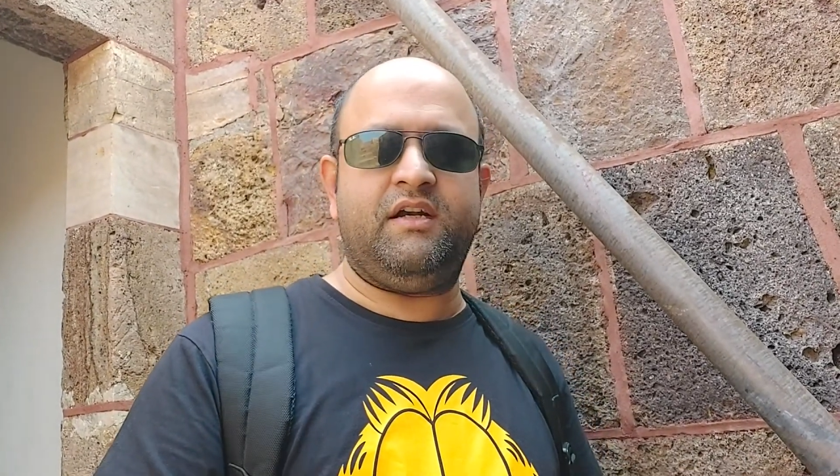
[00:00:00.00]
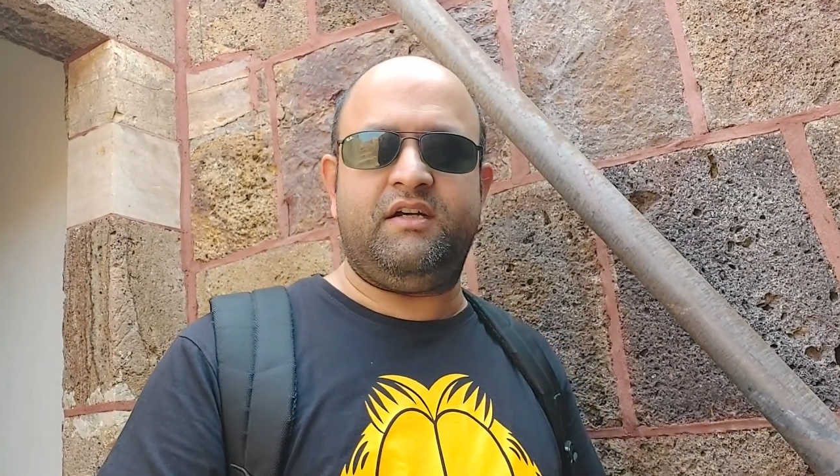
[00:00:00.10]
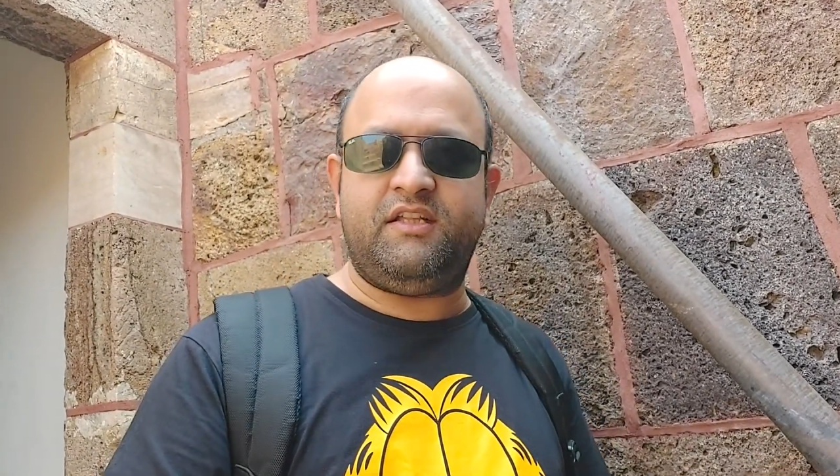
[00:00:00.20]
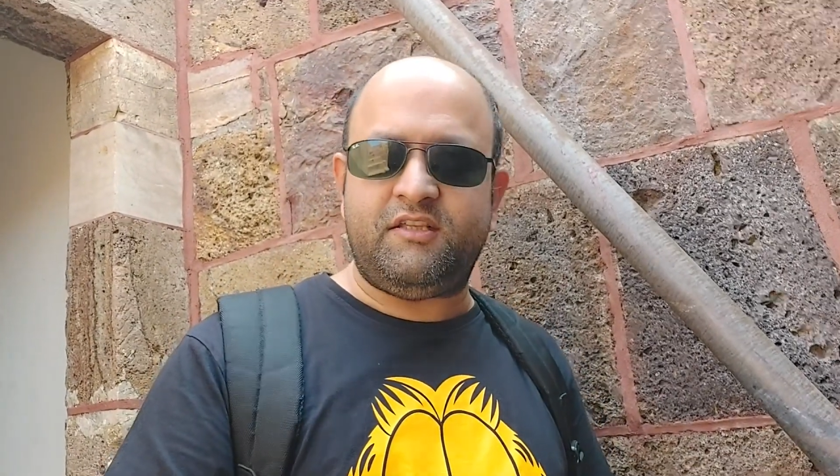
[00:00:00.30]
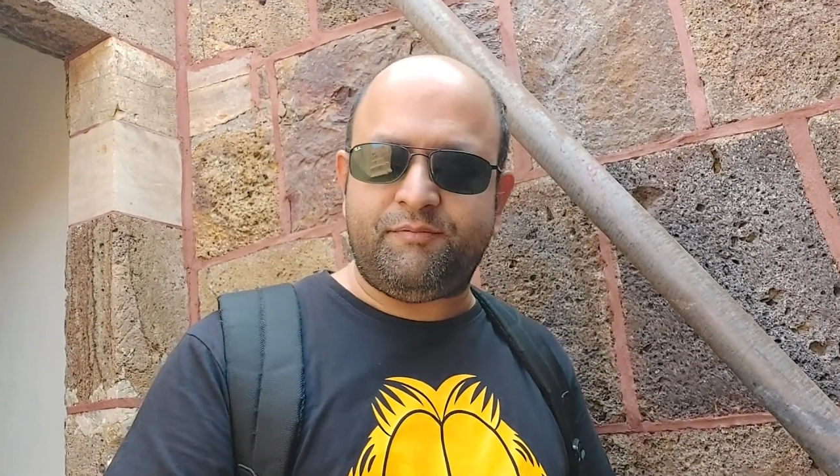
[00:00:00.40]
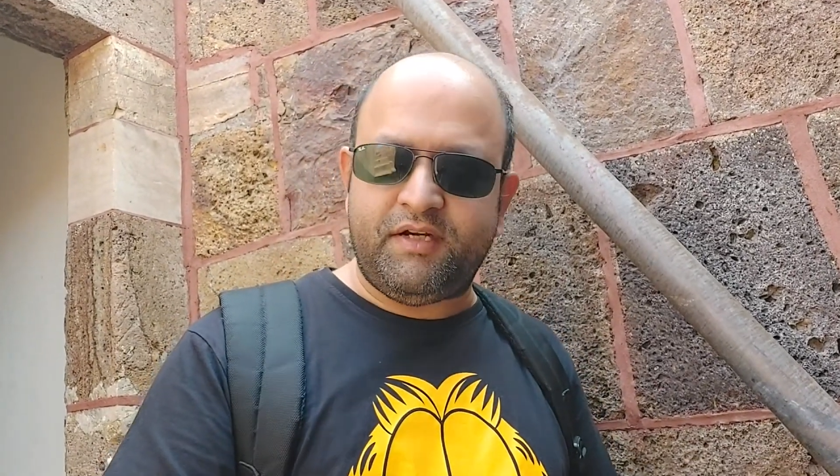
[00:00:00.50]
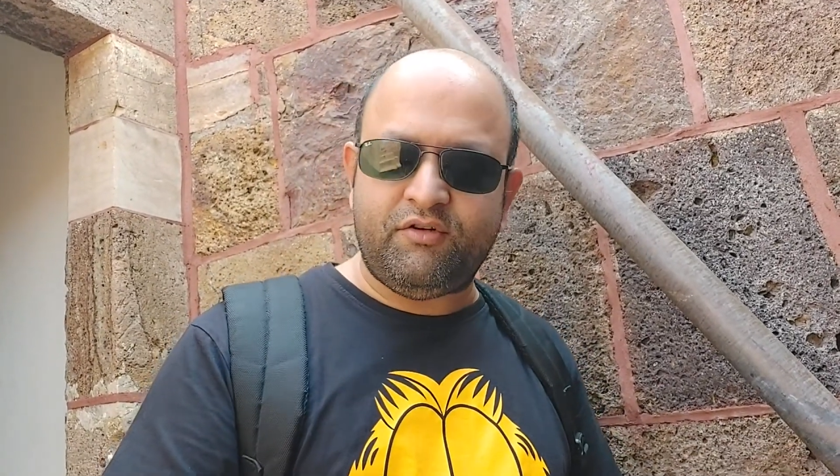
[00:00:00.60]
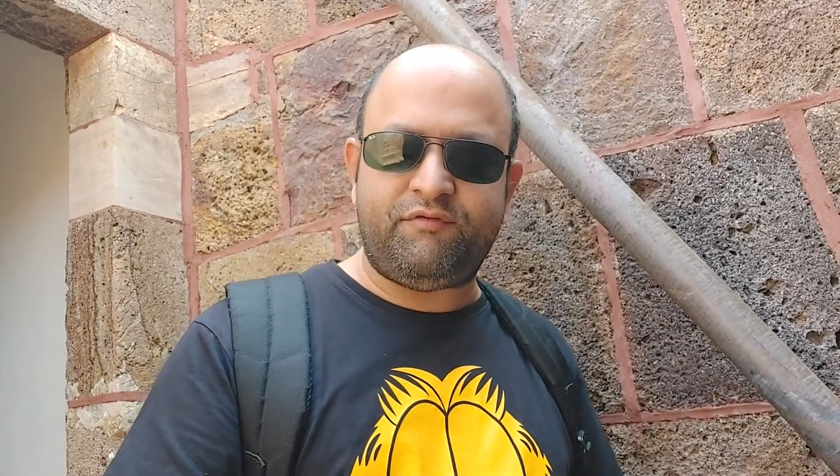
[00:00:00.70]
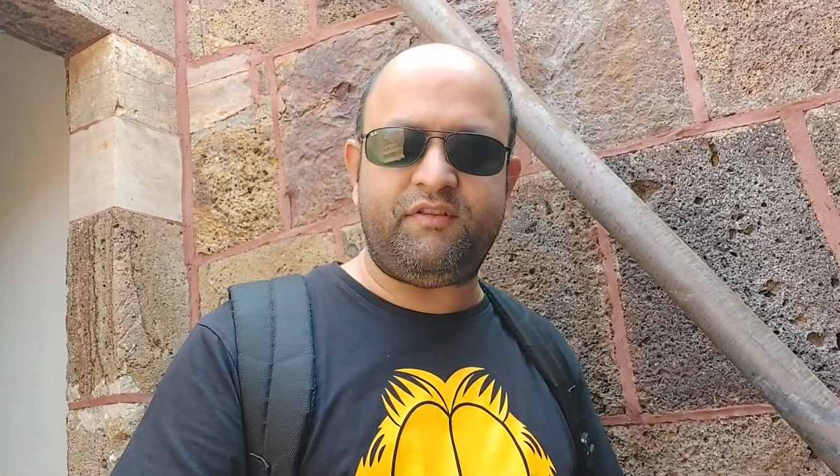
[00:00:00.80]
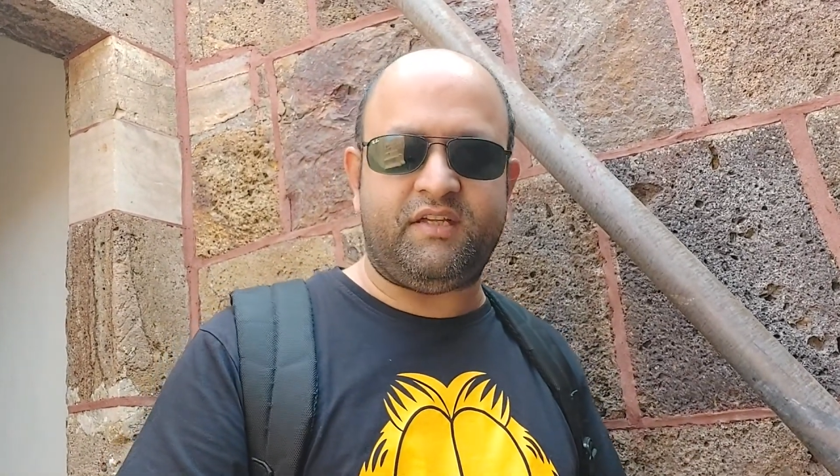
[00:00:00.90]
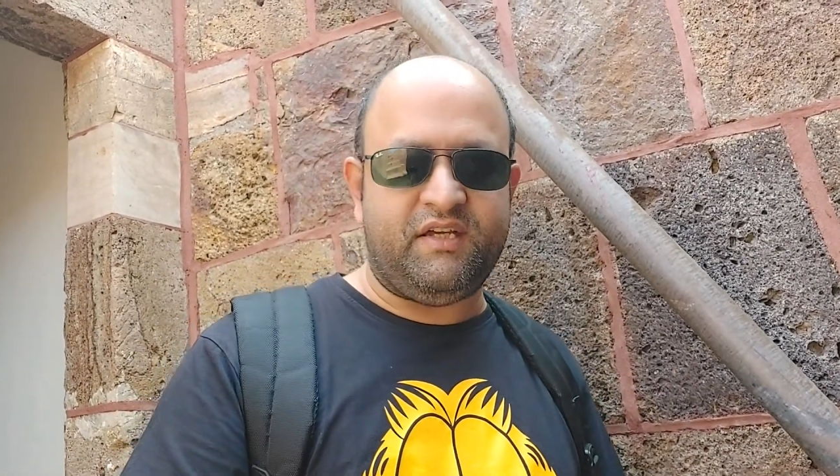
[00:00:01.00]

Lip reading: Despite of his